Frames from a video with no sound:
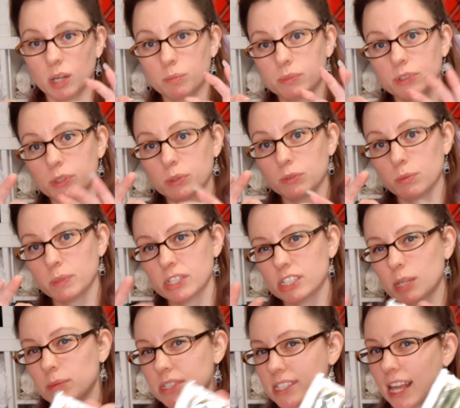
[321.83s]
so it's from the
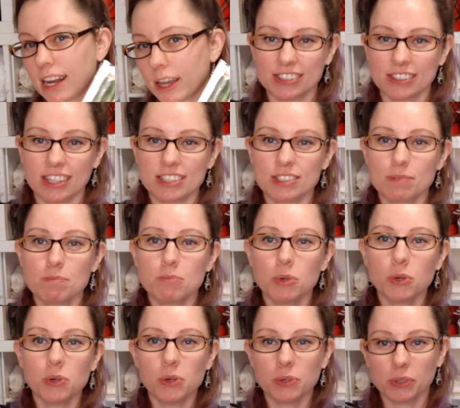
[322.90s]
same seller, so that's some
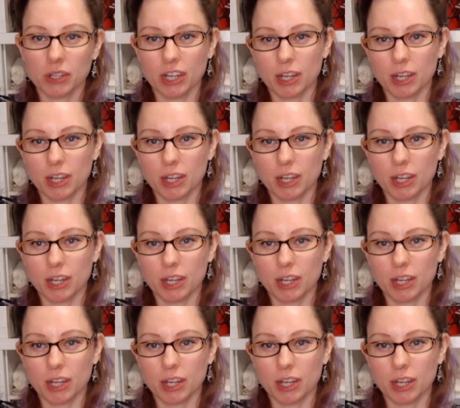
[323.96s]
more